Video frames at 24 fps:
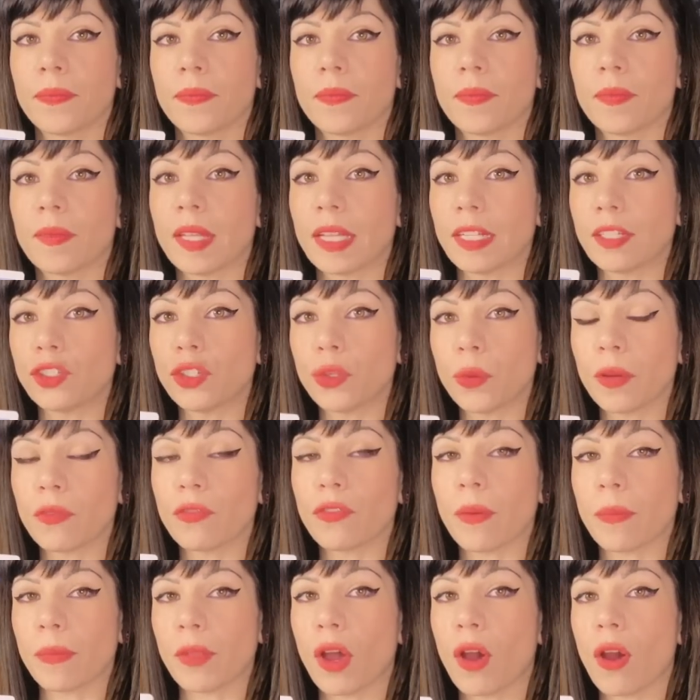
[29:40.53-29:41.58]
And they do it
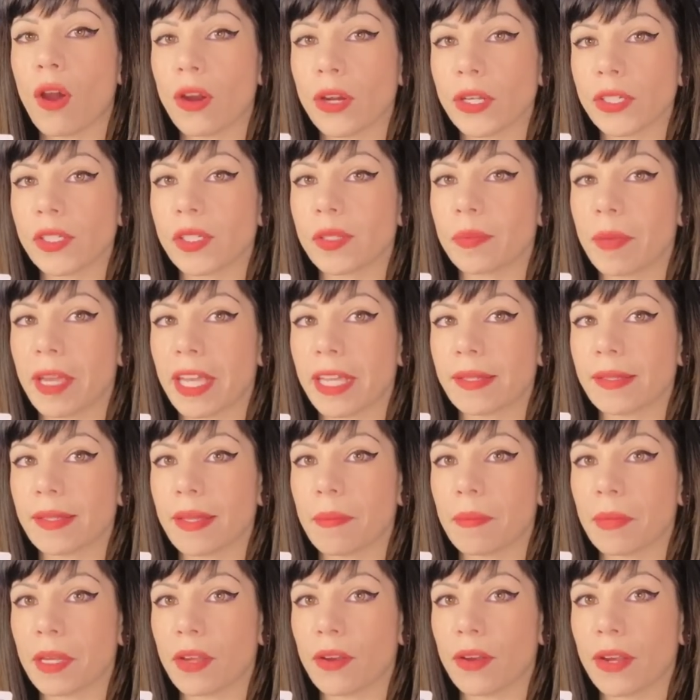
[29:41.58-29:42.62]
from the heart space,
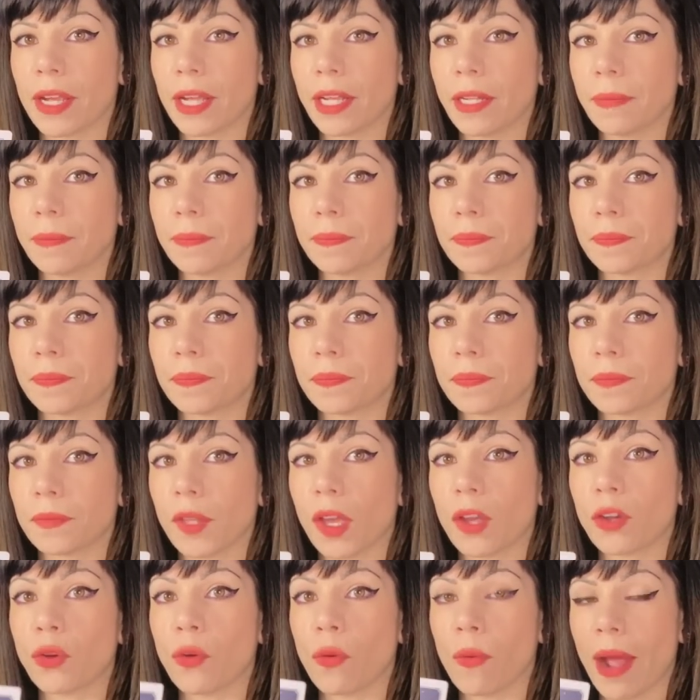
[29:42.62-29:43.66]
I'm hearing
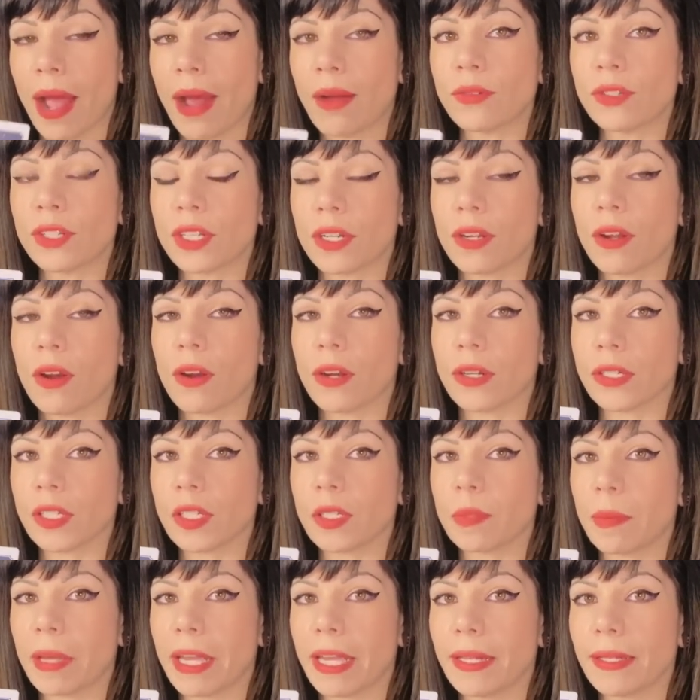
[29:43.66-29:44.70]
a grounded heart
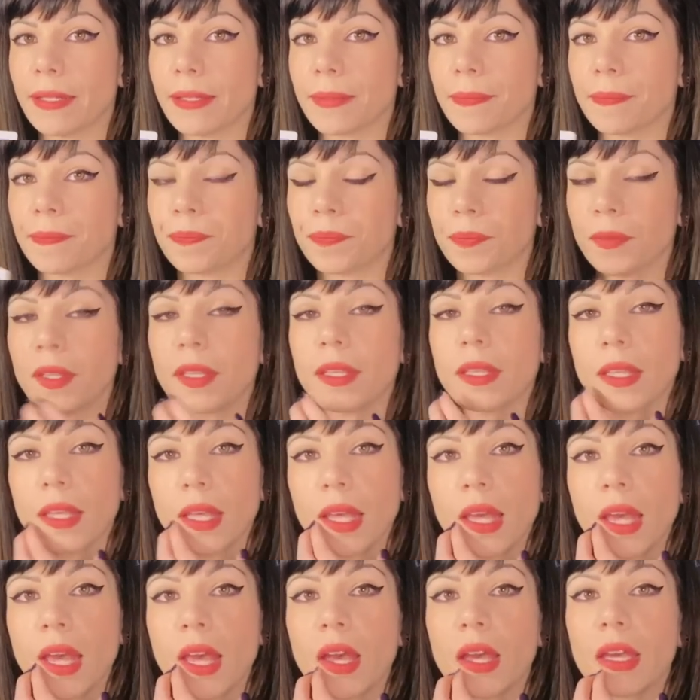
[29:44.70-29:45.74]
space.
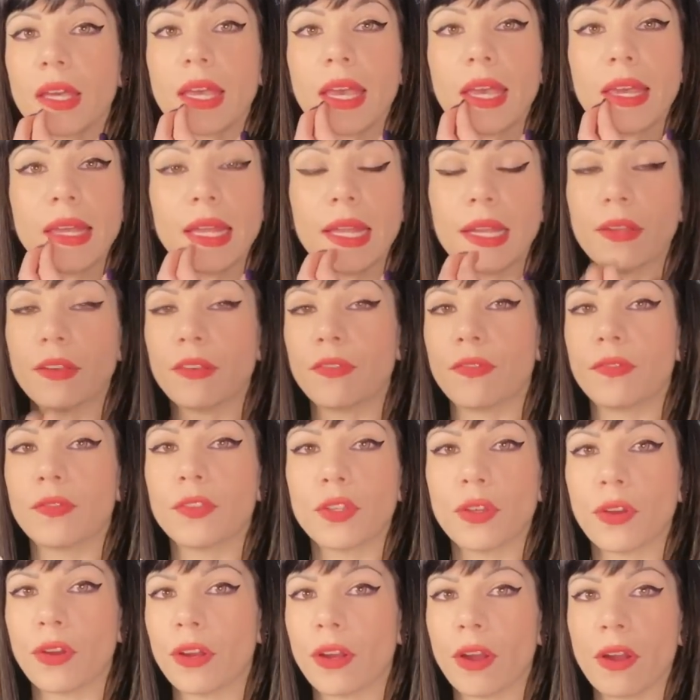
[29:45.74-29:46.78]
Okay? And if
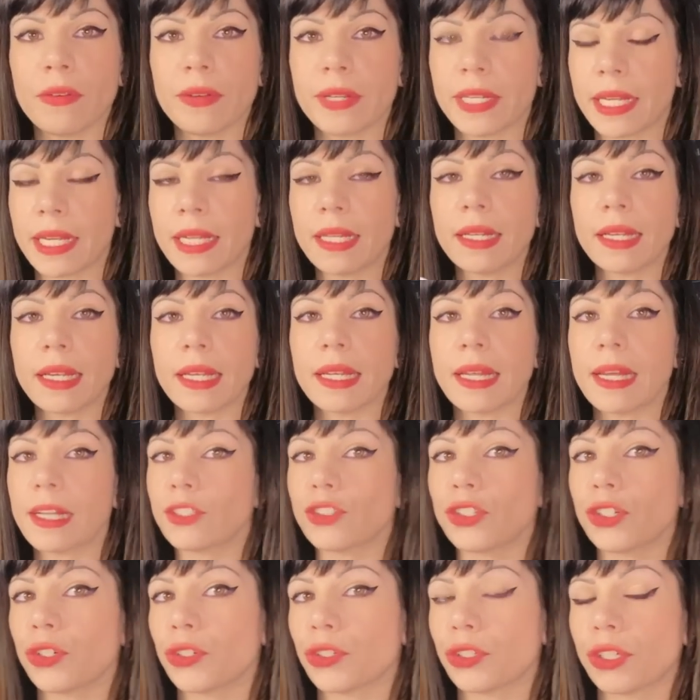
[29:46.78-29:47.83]
you're already in a
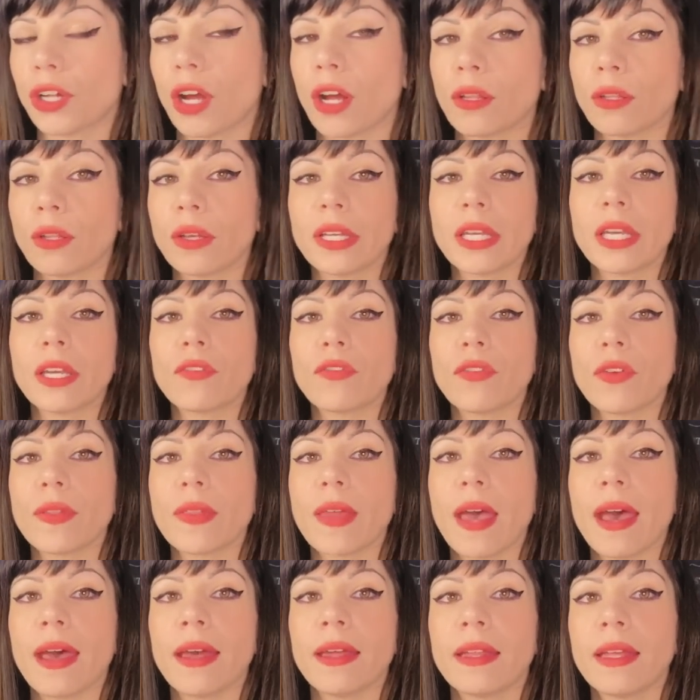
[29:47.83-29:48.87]
connection or you're not looking for
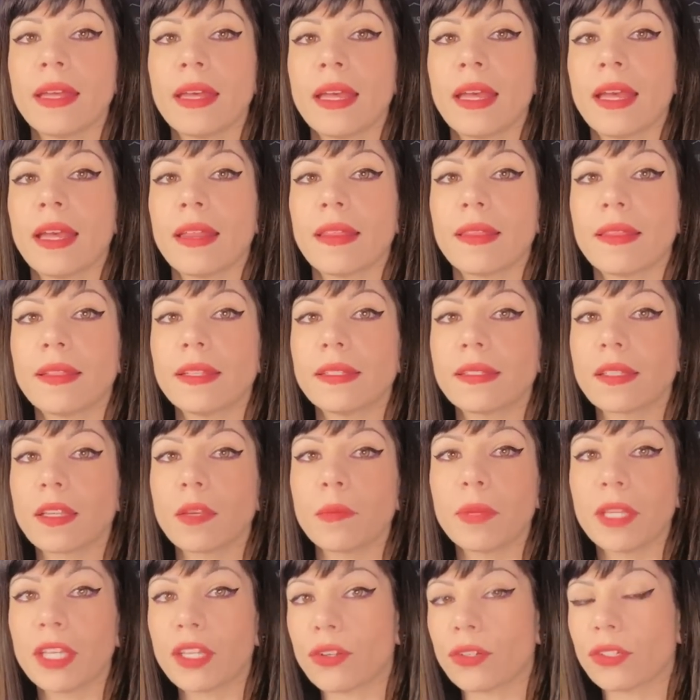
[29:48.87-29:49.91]
that, this
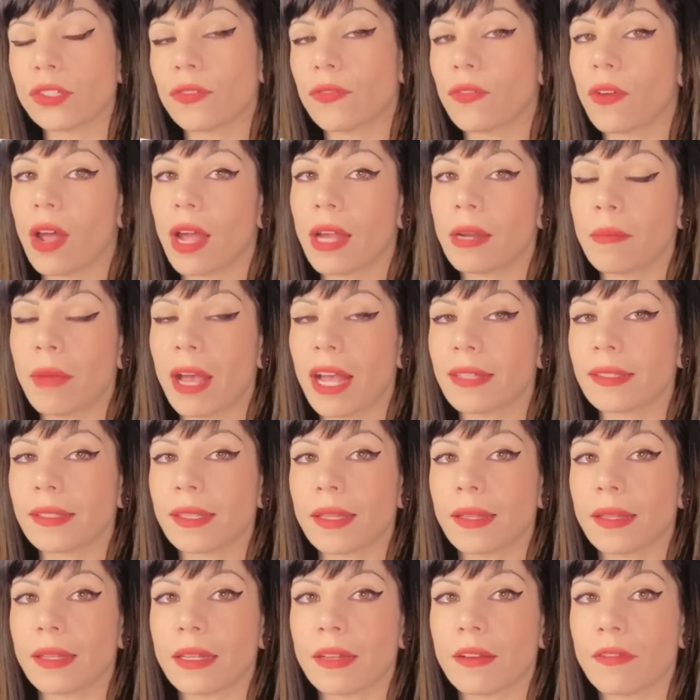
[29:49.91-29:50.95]
could be your divine
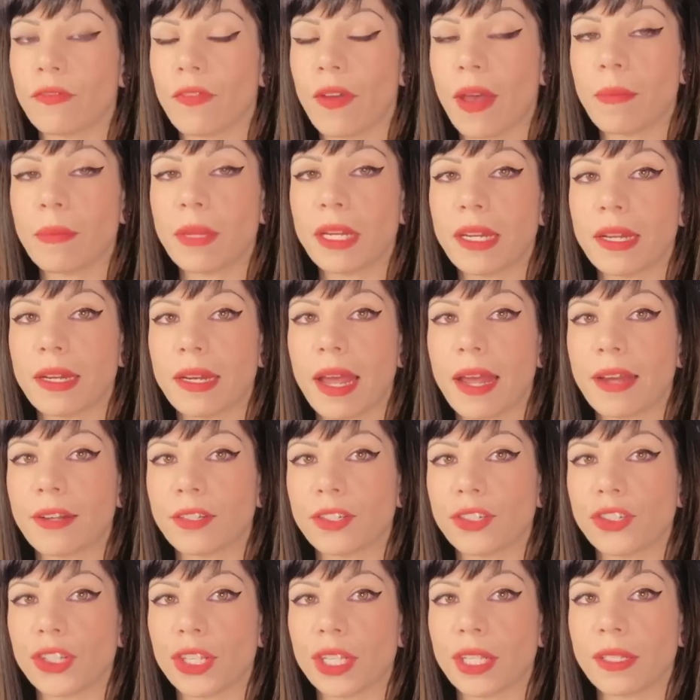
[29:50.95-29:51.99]
masculine and feminine
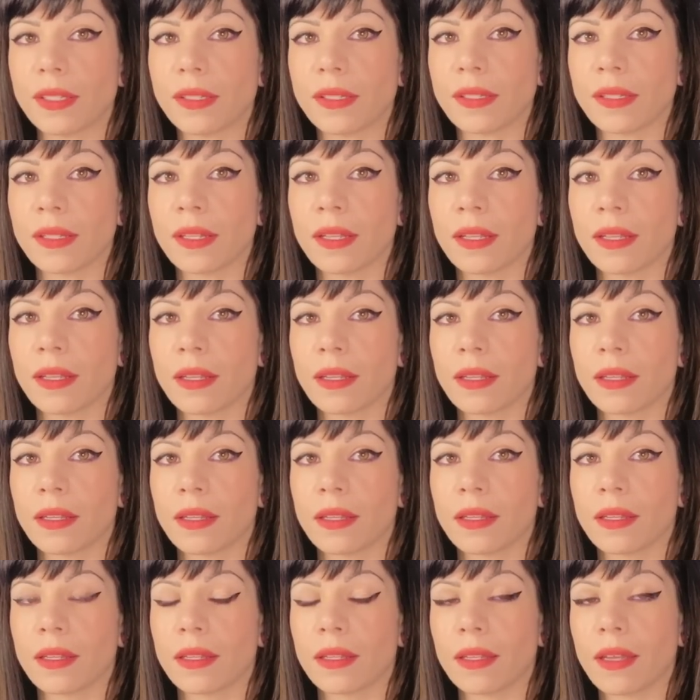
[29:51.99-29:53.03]
energies
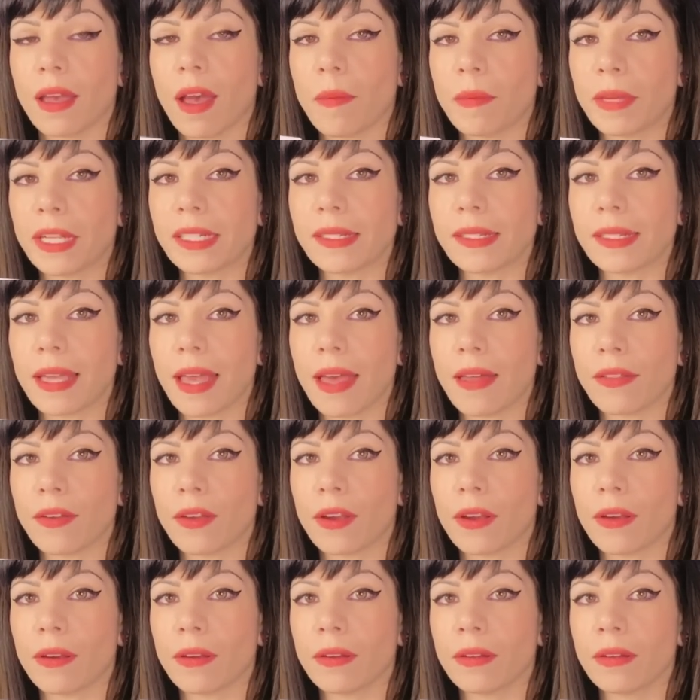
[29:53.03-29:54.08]
coming
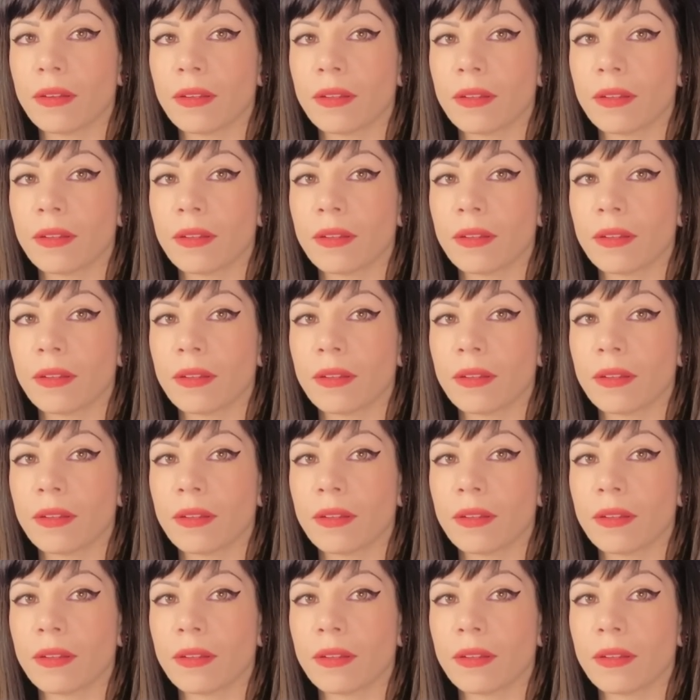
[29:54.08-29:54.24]
together